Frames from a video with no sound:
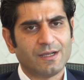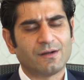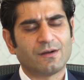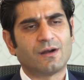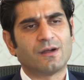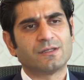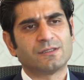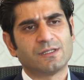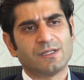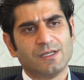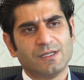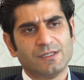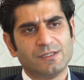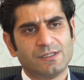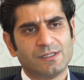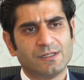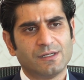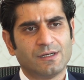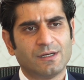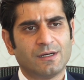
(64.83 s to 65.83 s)
across
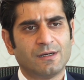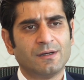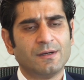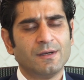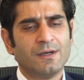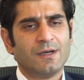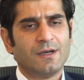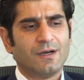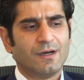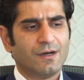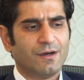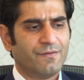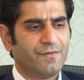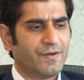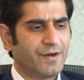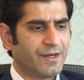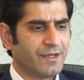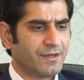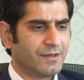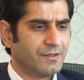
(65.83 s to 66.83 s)
these
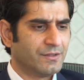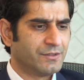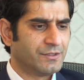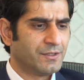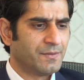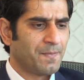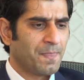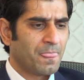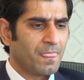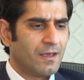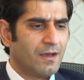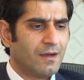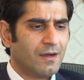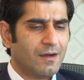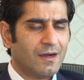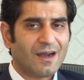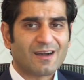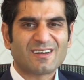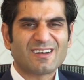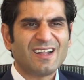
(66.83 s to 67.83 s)
verticals.
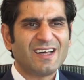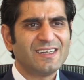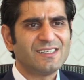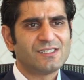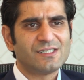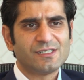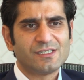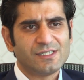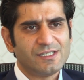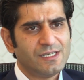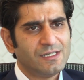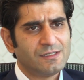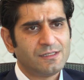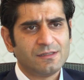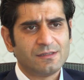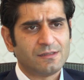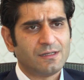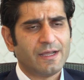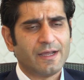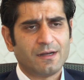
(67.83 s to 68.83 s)
Our clients are
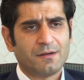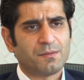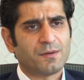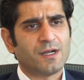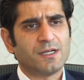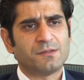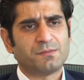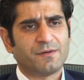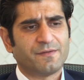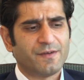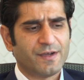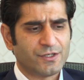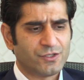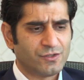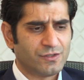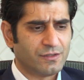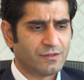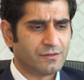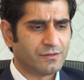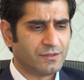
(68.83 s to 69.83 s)
seasoned enterprise
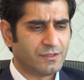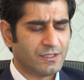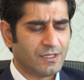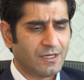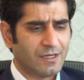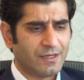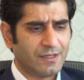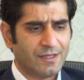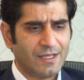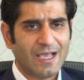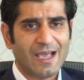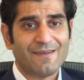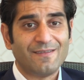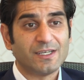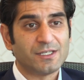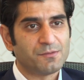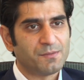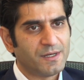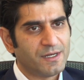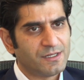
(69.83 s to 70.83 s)
professionals. They have
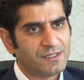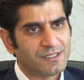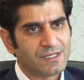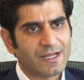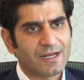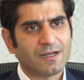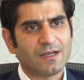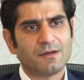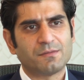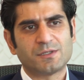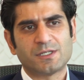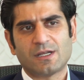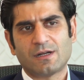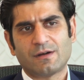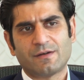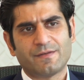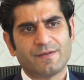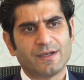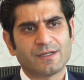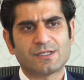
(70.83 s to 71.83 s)
experience setting up
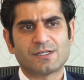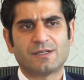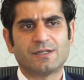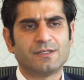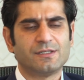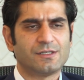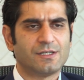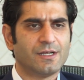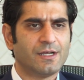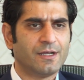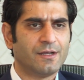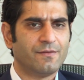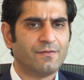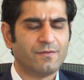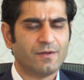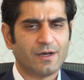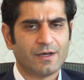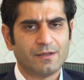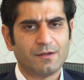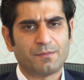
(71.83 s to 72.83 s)
Center of Excellence
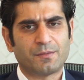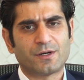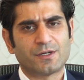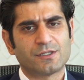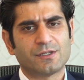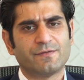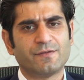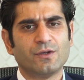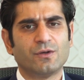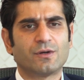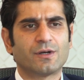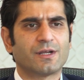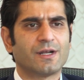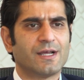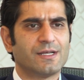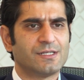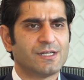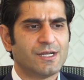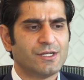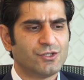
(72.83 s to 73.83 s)
in other parts of the
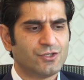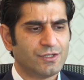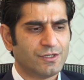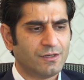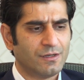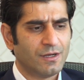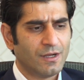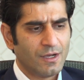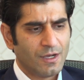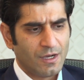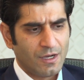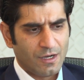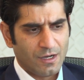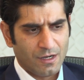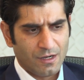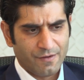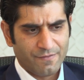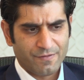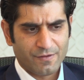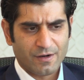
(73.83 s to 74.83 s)
organization
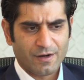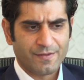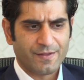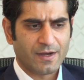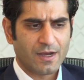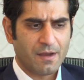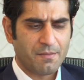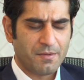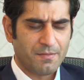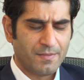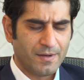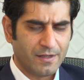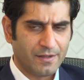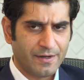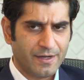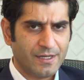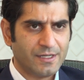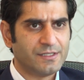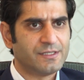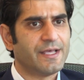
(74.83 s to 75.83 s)
for other
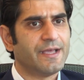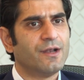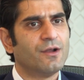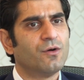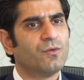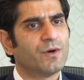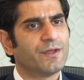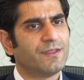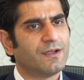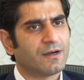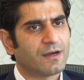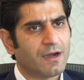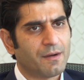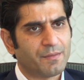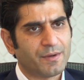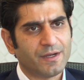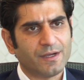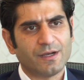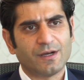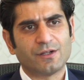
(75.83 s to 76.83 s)
capabilities. They know what their
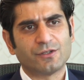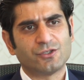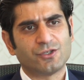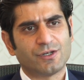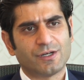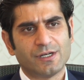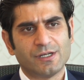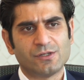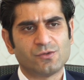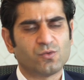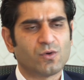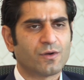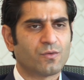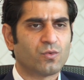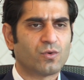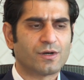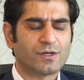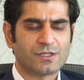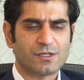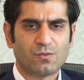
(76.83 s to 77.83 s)
company culture is,
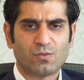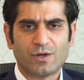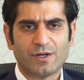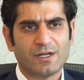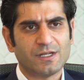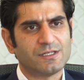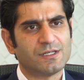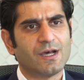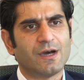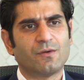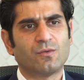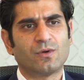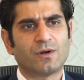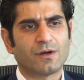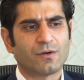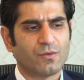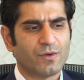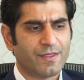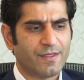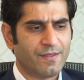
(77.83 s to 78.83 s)
what works and what does not
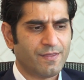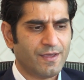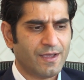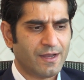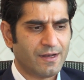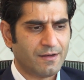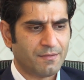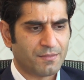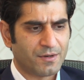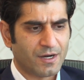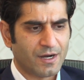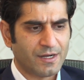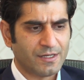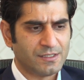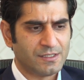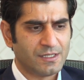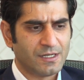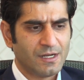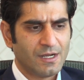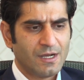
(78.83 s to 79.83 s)
work within the
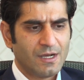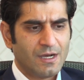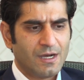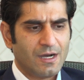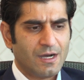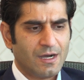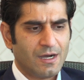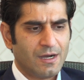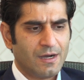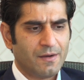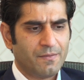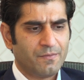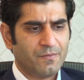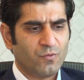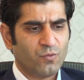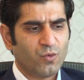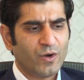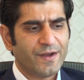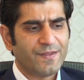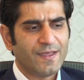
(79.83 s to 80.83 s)
enterprise.
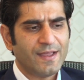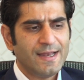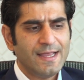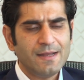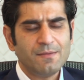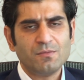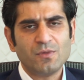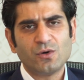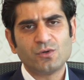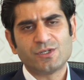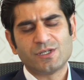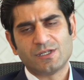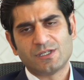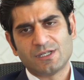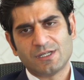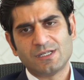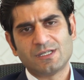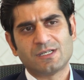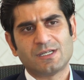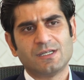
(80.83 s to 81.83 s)
Where they need most
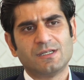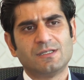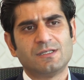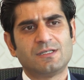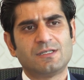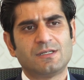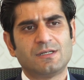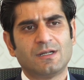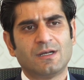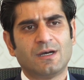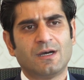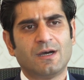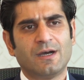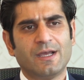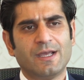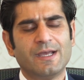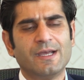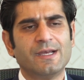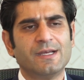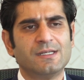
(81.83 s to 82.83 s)
assistance
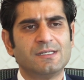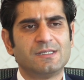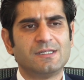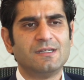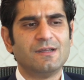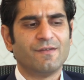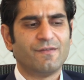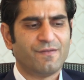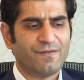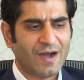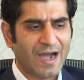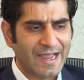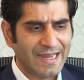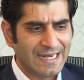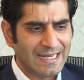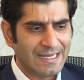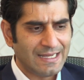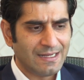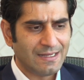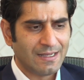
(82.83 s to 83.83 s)
is
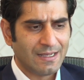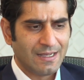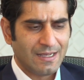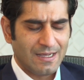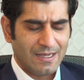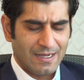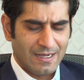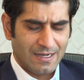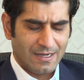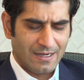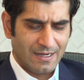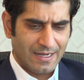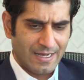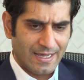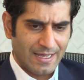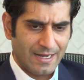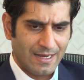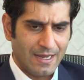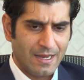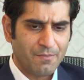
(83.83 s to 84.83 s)
defining
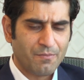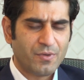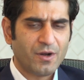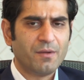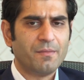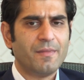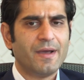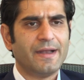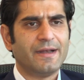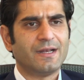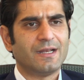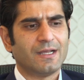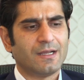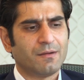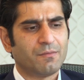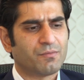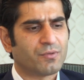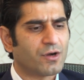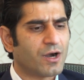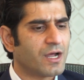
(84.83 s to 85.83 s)
and
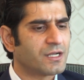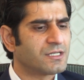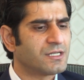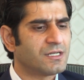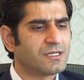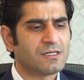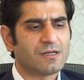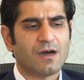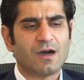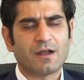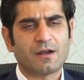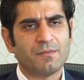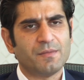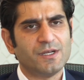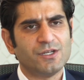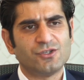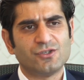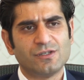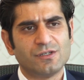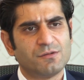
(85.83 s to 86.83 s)
implementing process
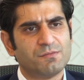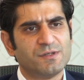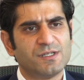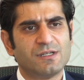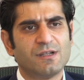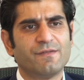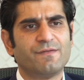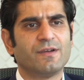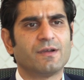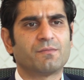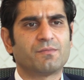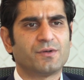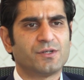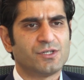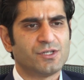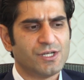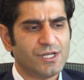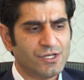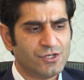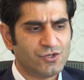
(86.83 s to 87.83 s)
automation specific
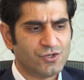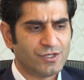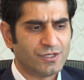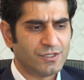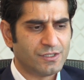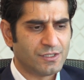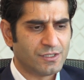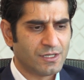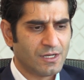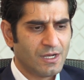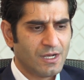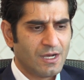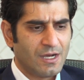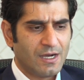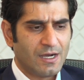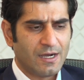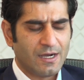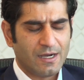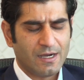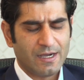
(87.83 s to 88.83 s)
procedures
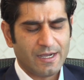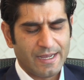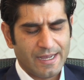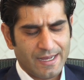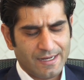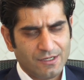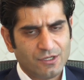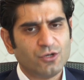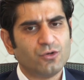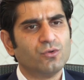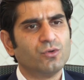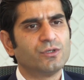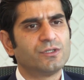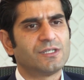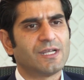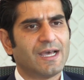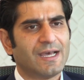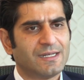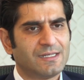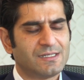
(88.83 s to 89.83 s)
and tool
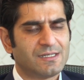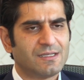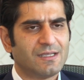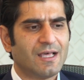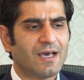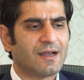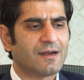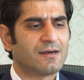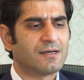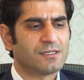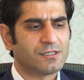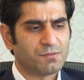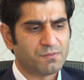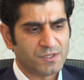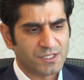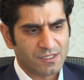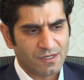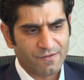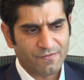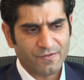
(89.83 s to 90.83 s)
sets that are
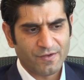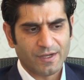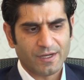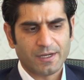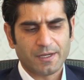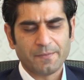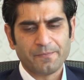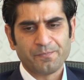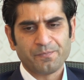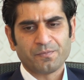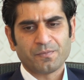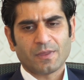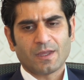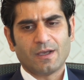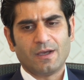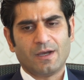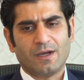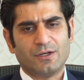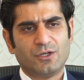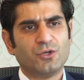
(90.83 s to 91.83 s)
specific
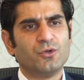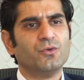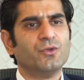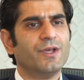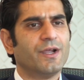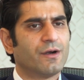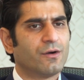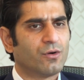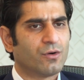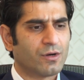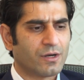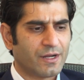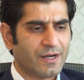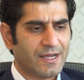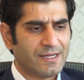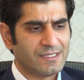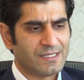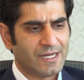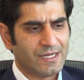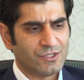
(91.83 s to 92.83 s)
to their
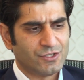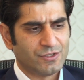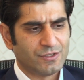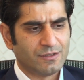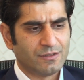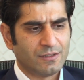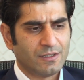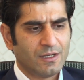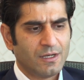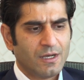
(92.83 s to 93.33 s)
organization.